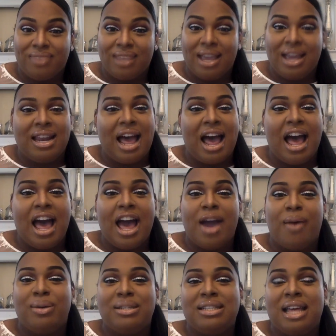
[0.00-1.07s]
And
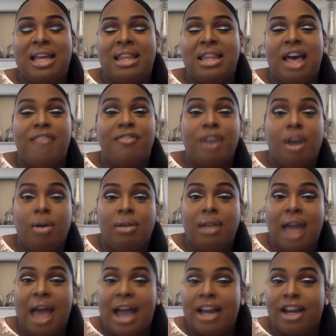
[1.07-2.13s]
I was in no
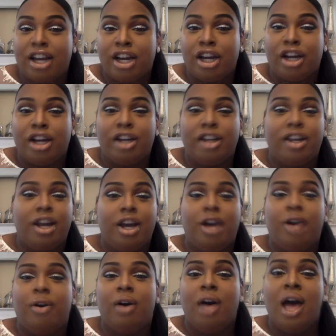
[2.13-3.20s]
liner,
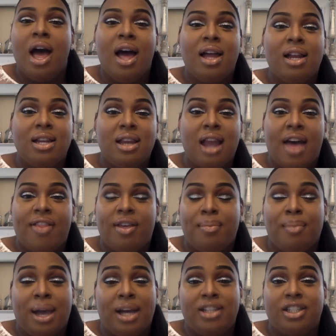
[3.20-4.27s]
no nothing,
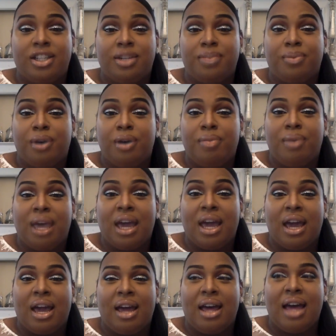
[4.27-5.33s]
mind you, Boy
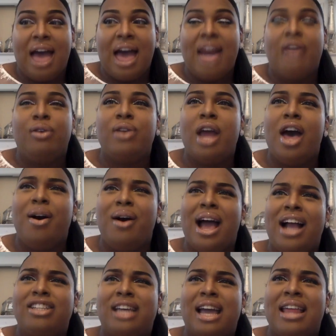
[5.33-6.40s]
Bait. I don't know,
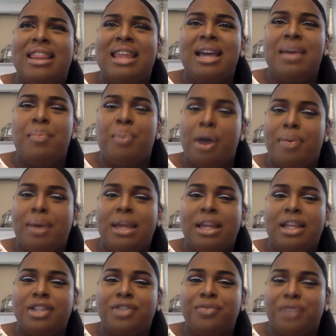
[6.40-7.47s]
actually, I think Boy Bait
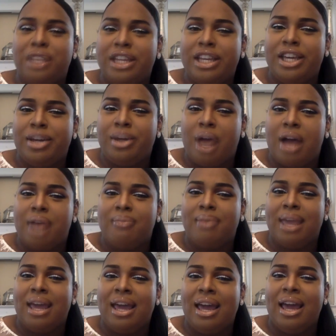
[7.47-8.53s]
looks really cute on
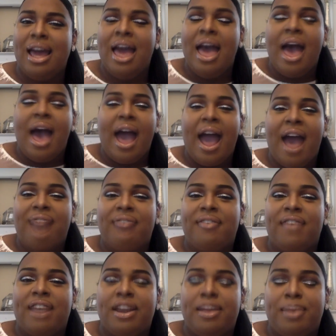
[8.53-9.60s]
me. I have to
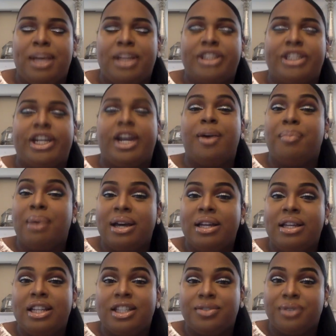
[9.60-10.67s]
find a picture, but
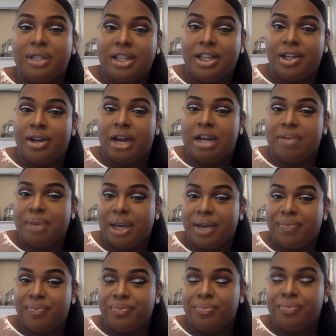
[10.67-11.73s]
it looks really cute on
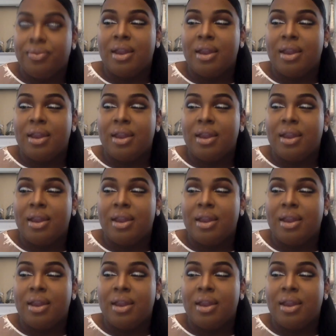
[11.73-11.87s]
me.